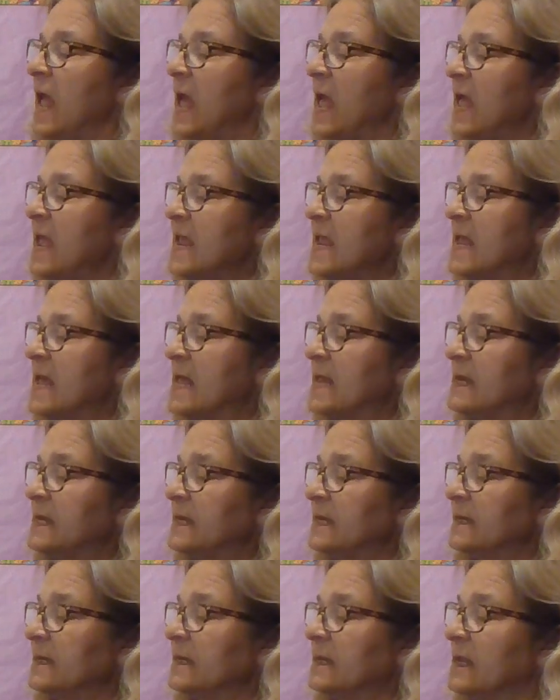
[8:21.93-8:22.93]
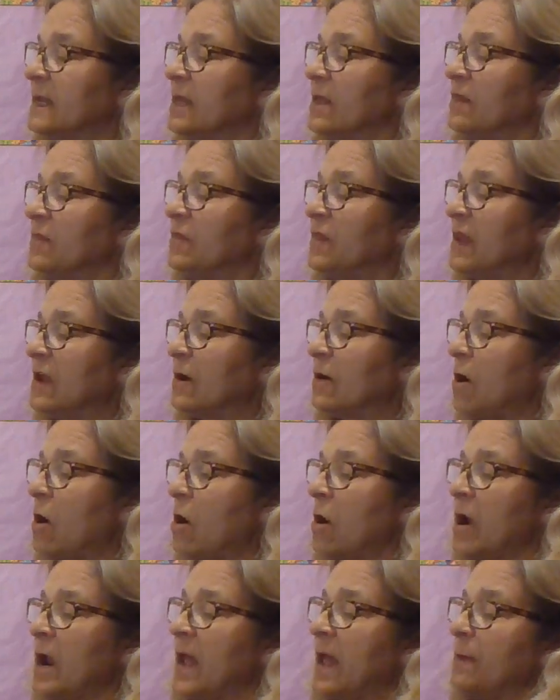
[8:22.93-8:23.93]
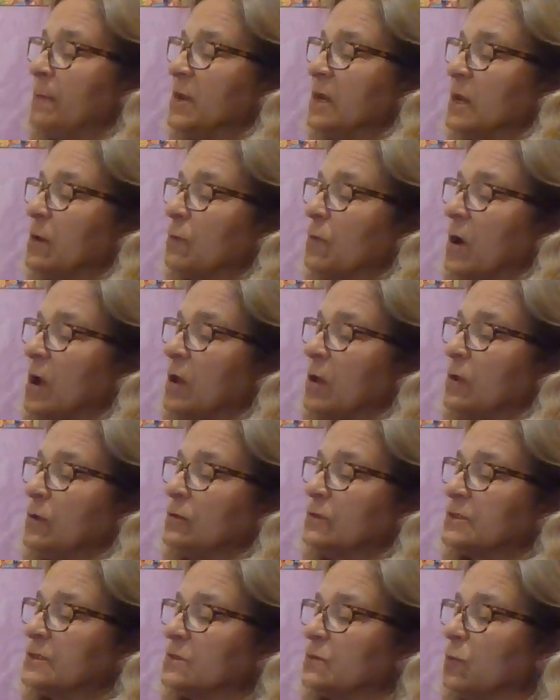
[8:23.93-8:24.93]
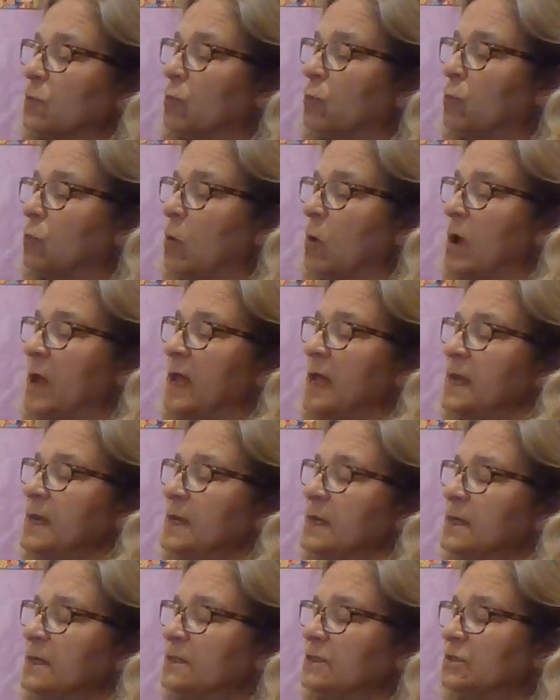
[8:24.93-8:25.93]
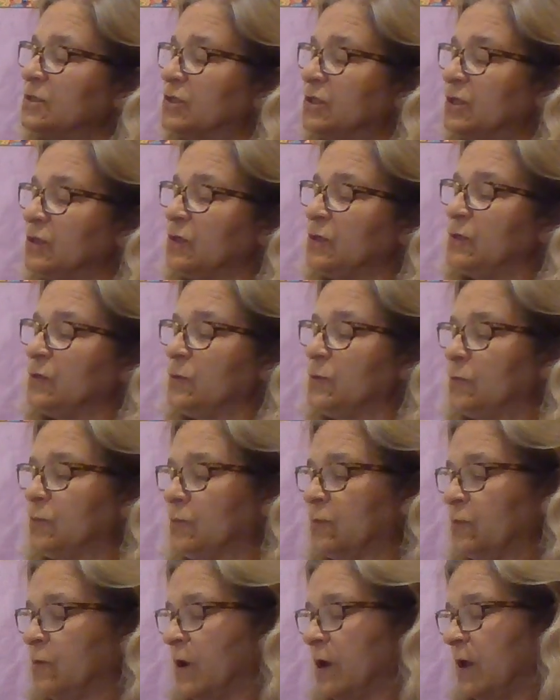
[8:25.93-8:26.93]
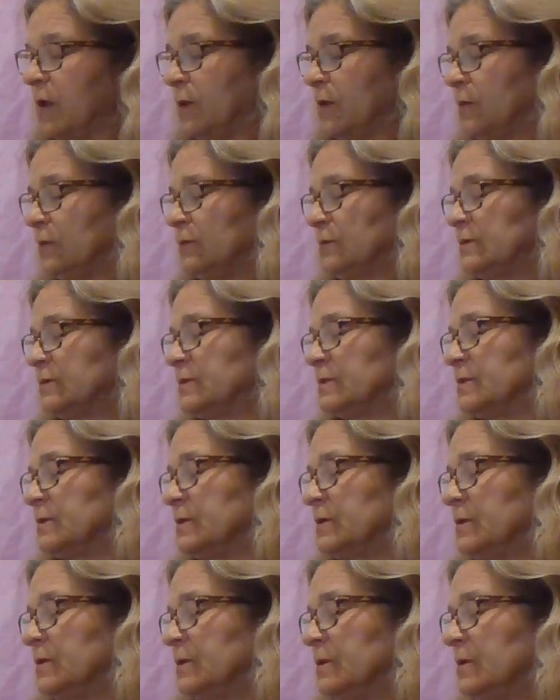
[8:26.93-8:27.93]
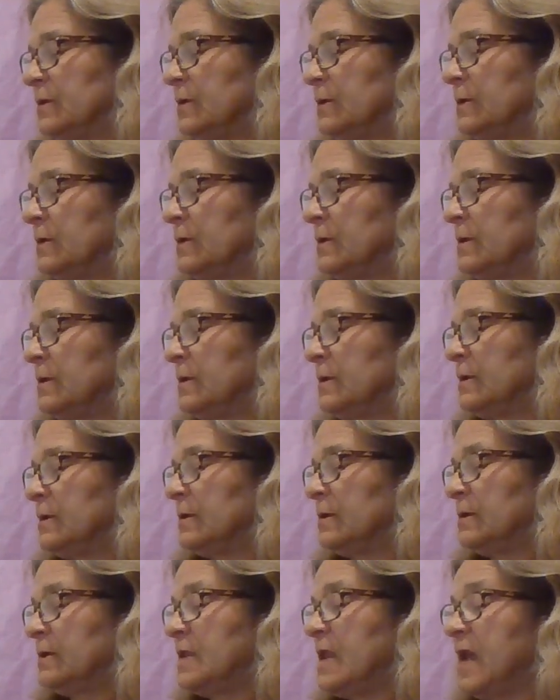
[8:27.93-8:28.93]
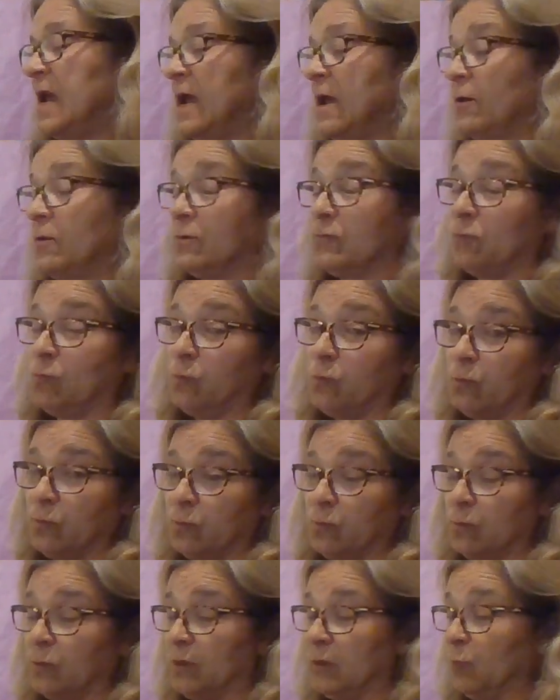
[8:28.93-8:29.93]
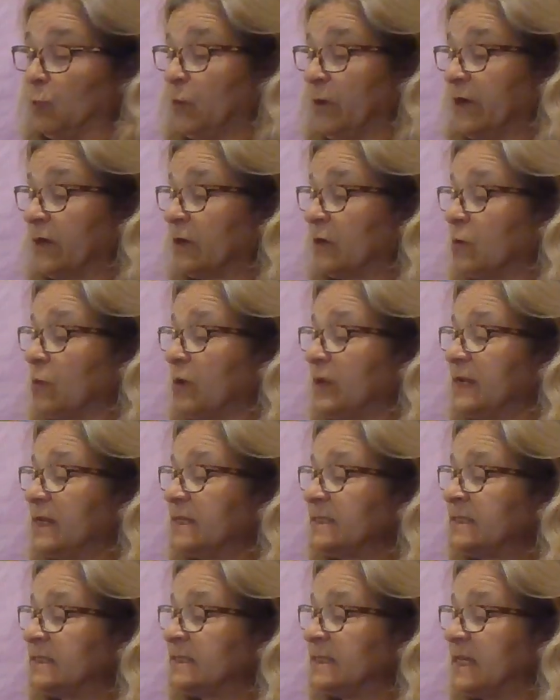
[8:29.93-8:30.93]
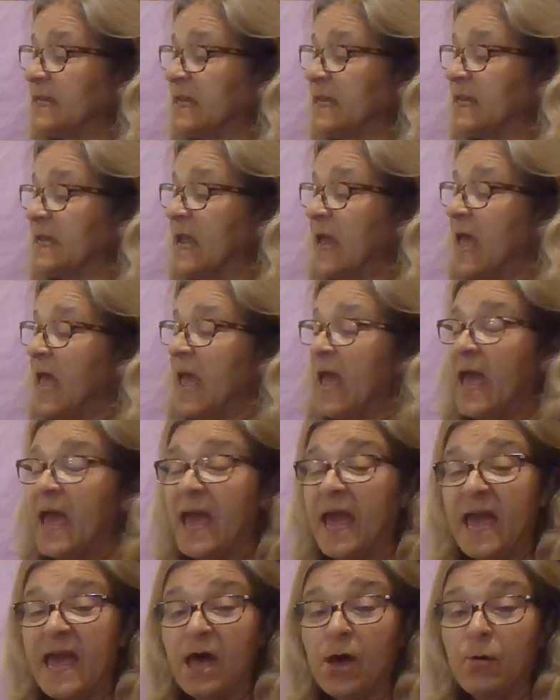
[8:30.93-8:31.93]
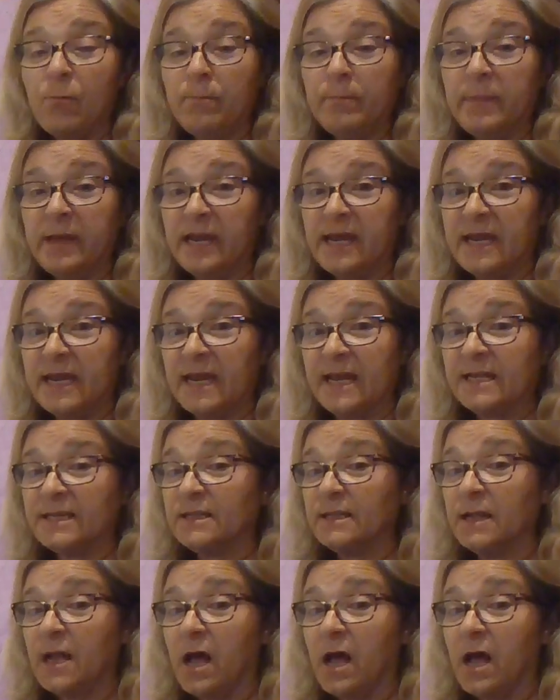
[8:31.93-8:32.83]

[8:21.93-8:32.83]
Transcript: and there are how many rows? 1, 2 rows. Now, we're going to see how many